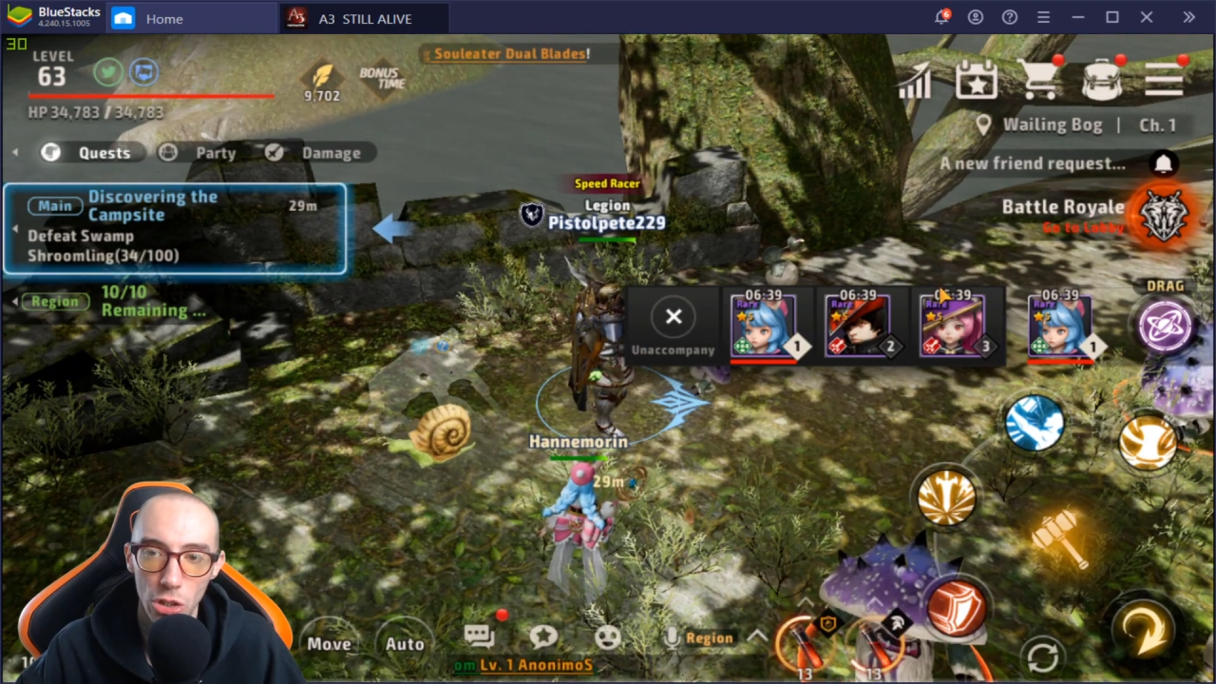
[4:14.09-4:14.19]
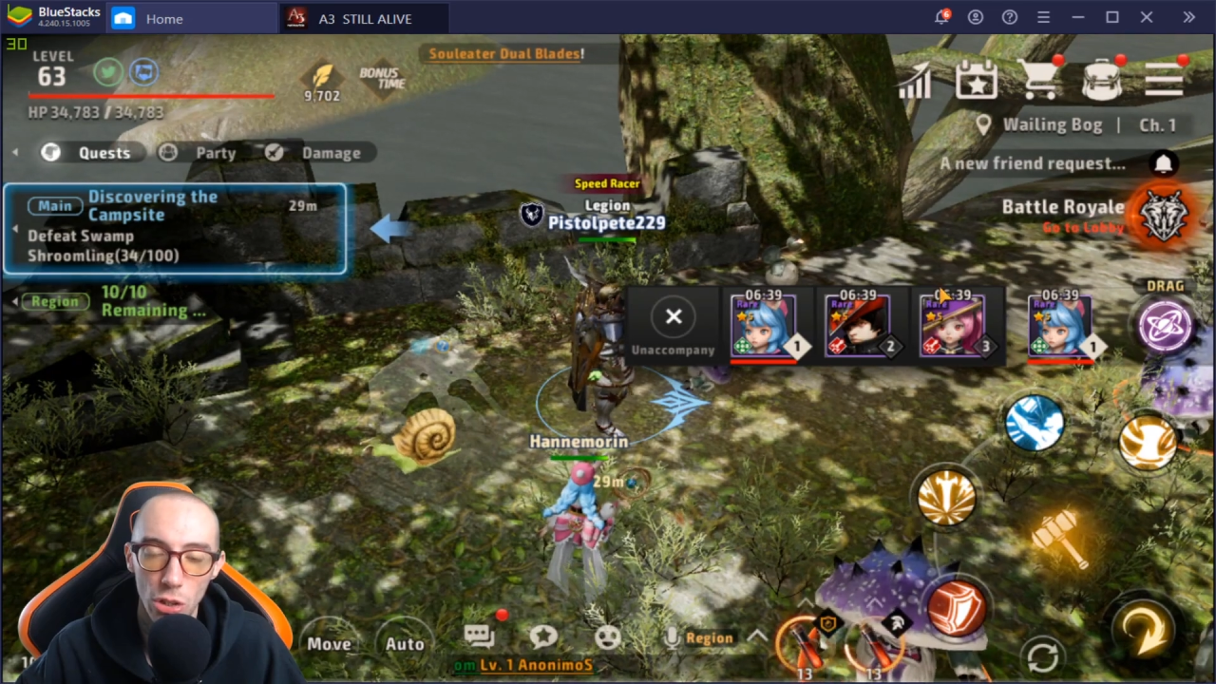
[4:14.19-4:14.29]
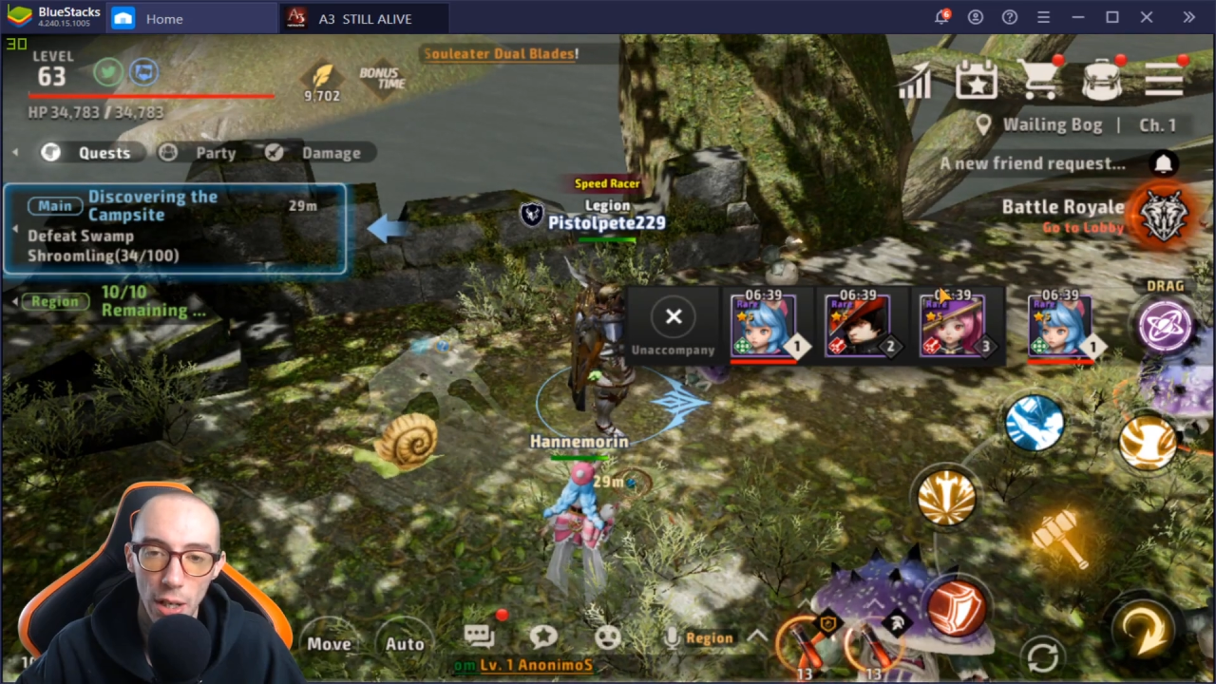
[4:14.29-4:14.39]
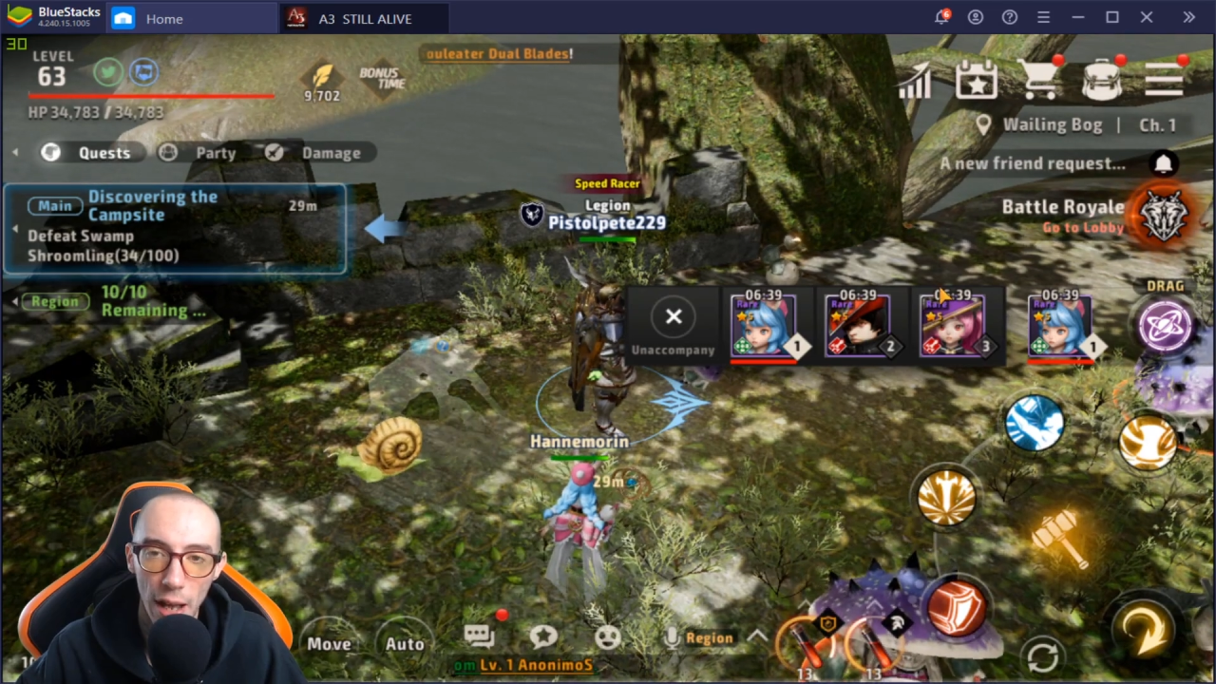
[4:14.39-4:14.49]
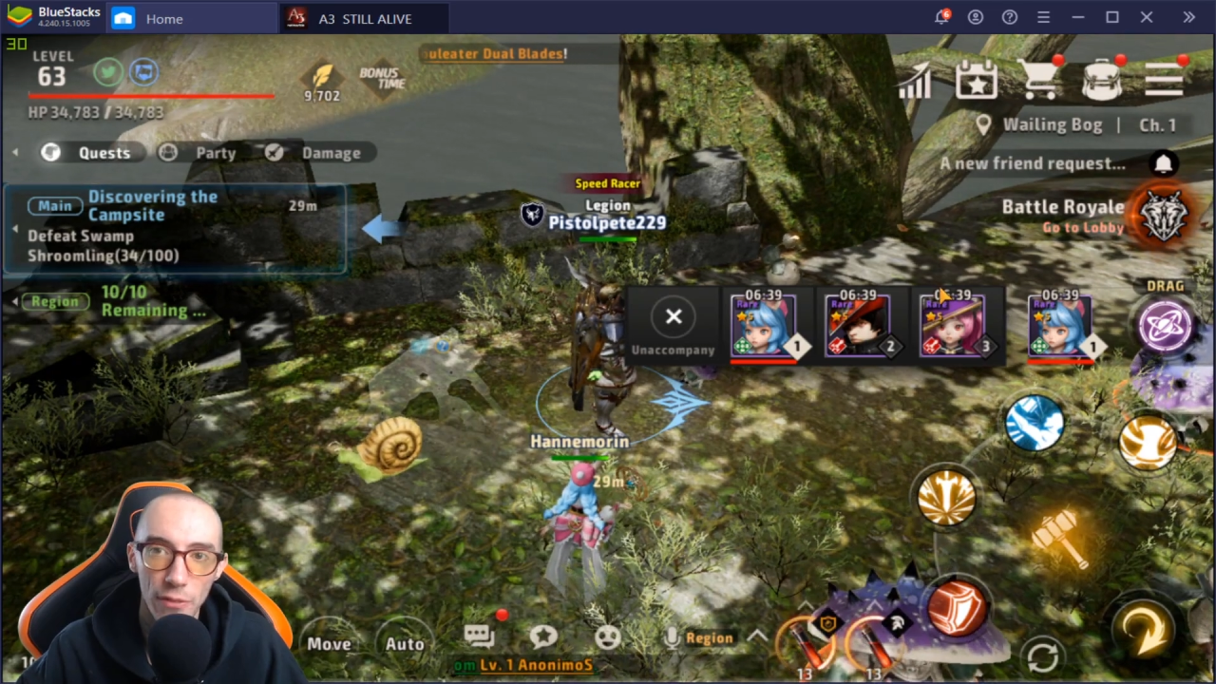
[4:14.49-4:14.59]
You
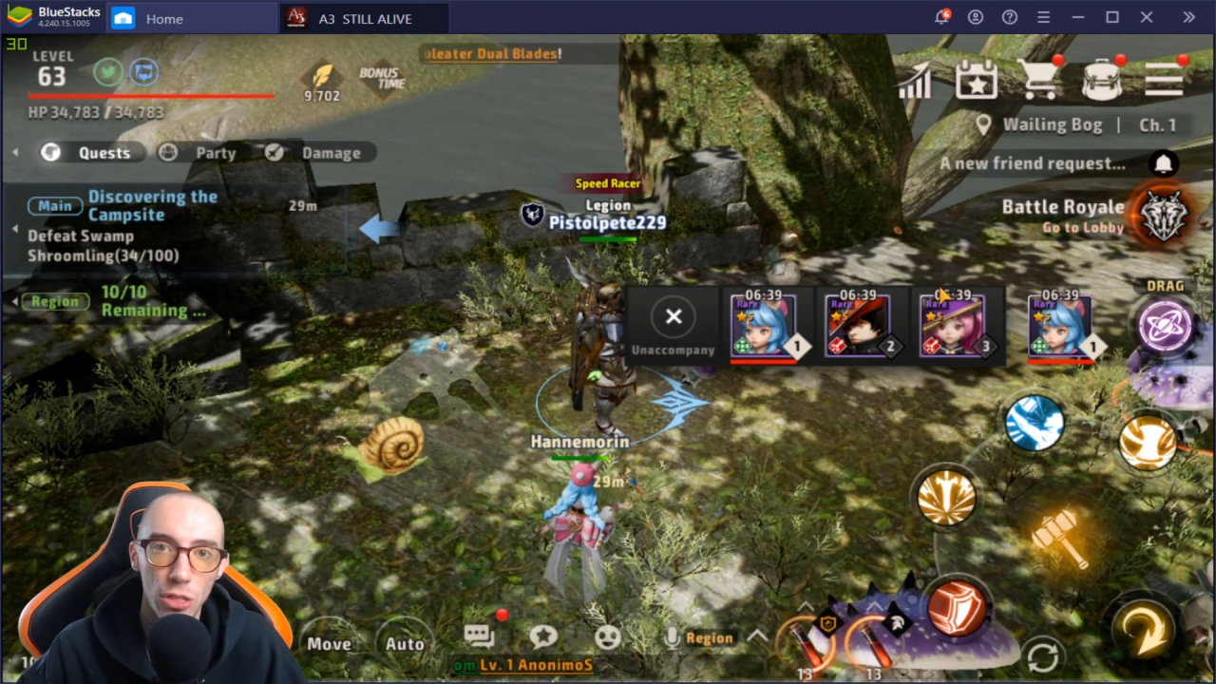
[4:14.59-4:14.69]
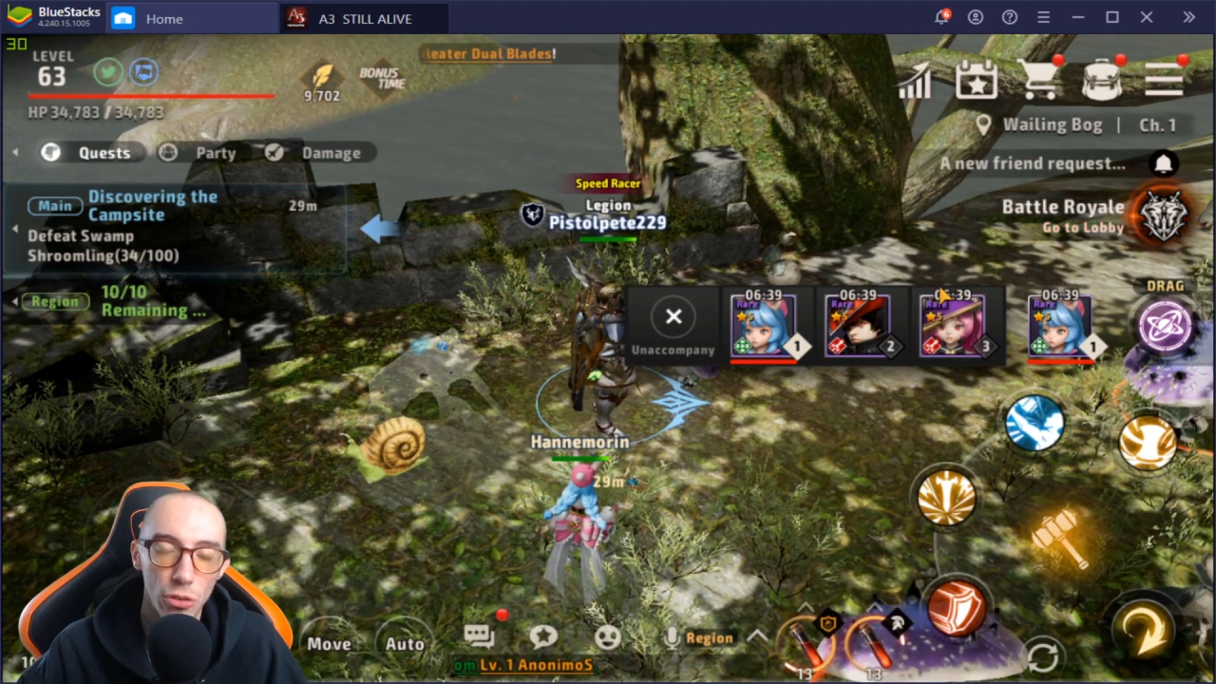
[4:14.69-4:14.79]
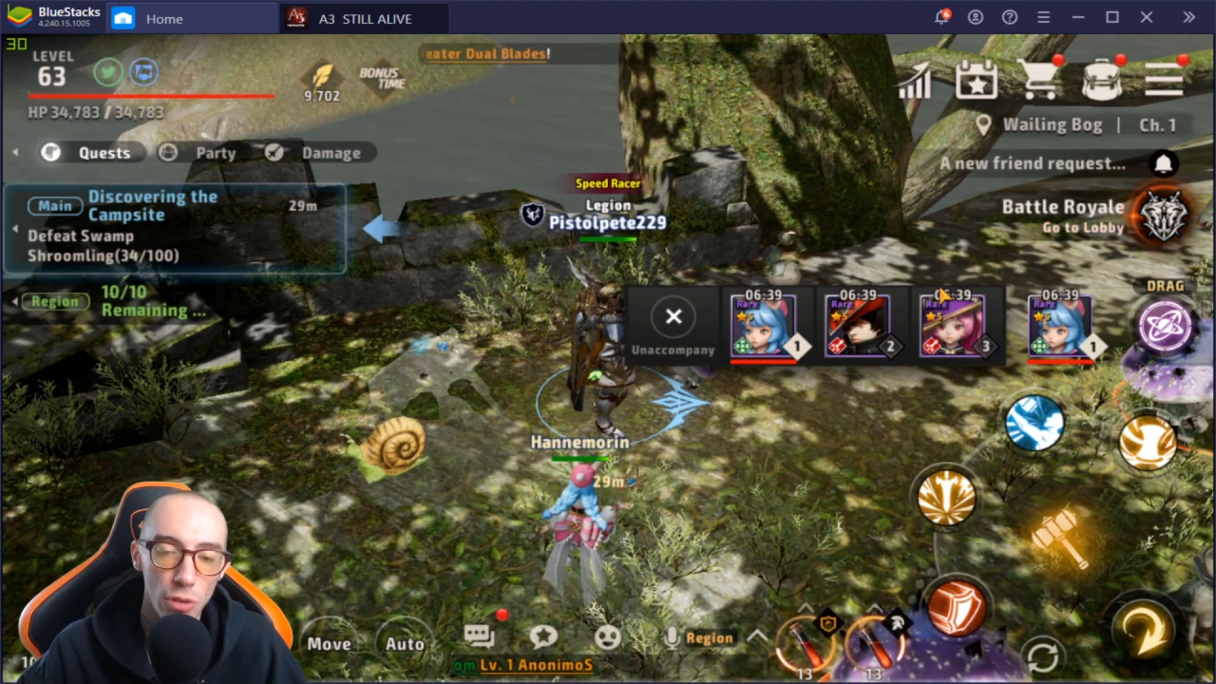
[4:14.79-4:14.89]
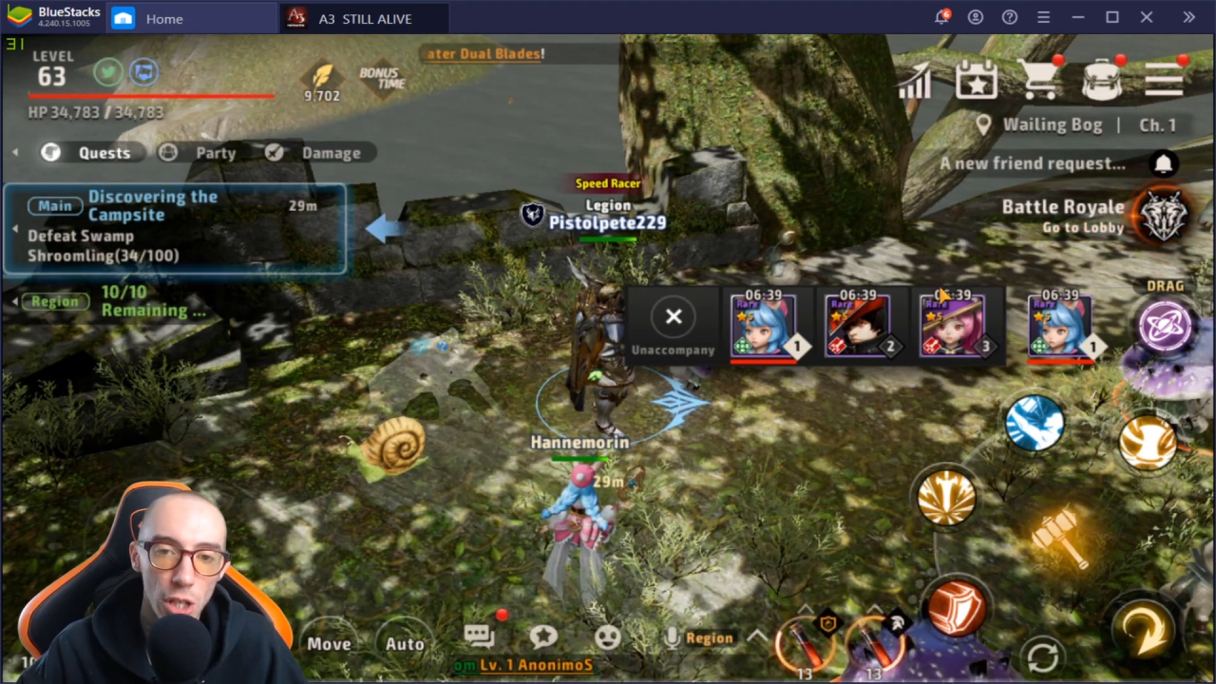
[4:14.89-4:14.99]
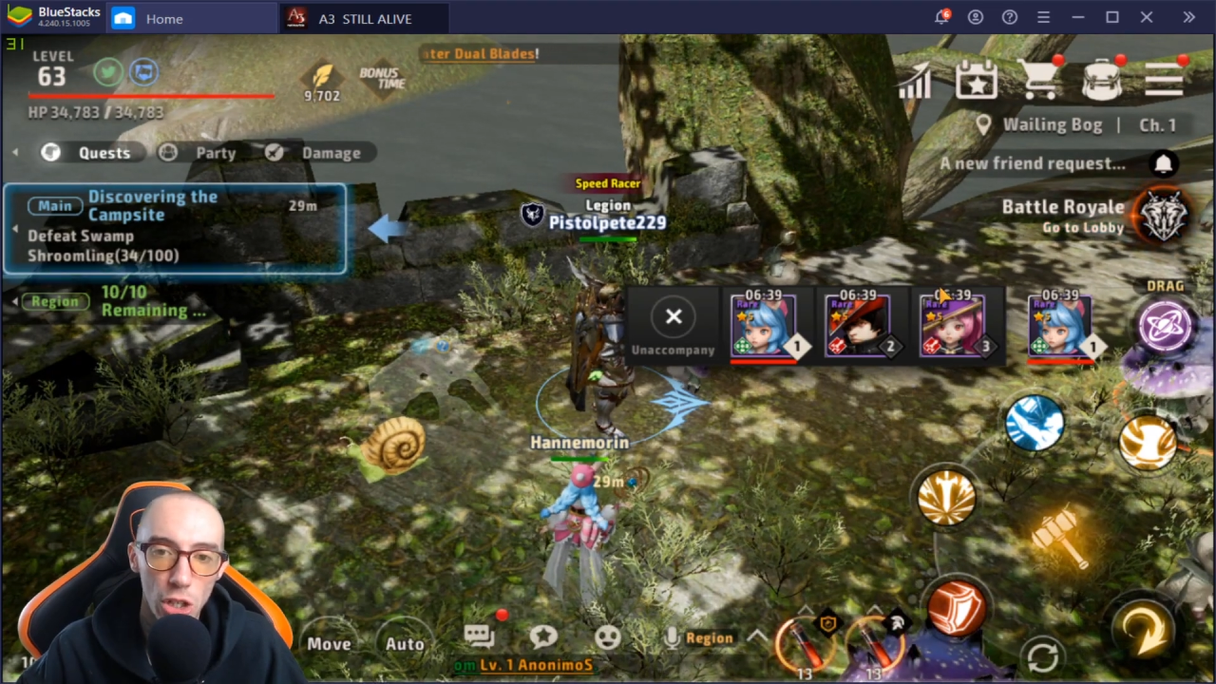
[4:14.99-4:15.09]
can have three